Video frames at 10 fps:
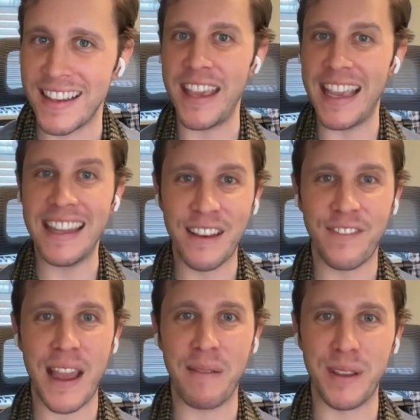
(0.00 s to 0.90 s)
in the
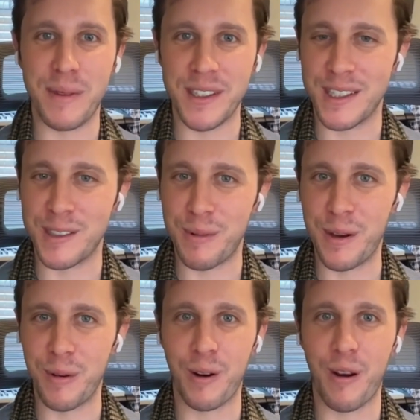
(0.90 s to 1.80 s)
family business when you
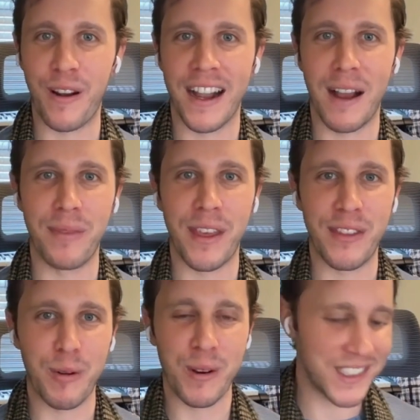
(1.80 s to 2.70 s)
were growing up, that
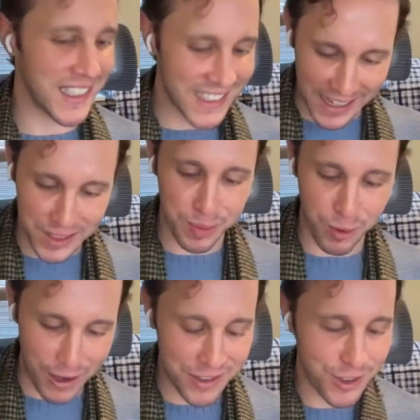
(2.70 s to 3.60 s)
there was this
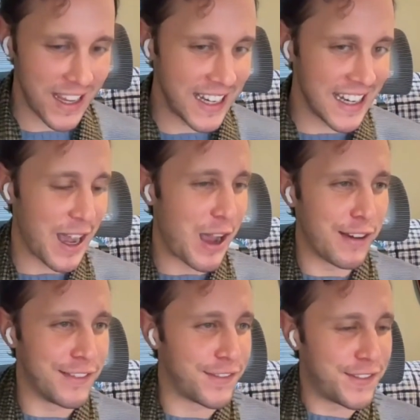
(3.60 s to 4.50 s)
exploration
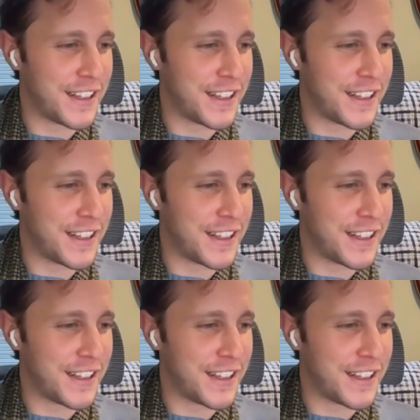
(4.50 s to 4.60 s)
of